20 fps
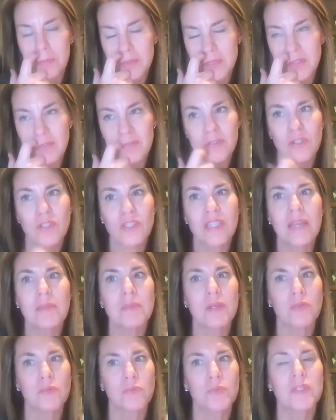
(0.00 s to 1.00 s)
it's the first time
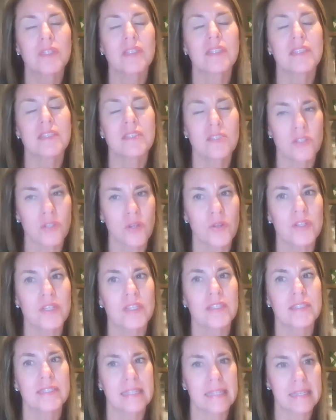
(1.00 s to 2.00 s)
I really
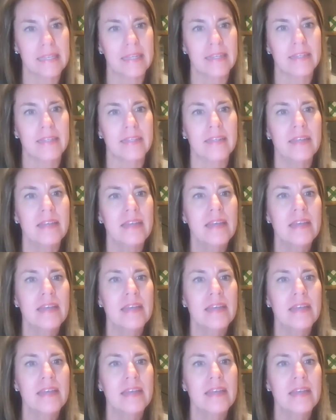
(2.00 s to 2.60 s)
started digging.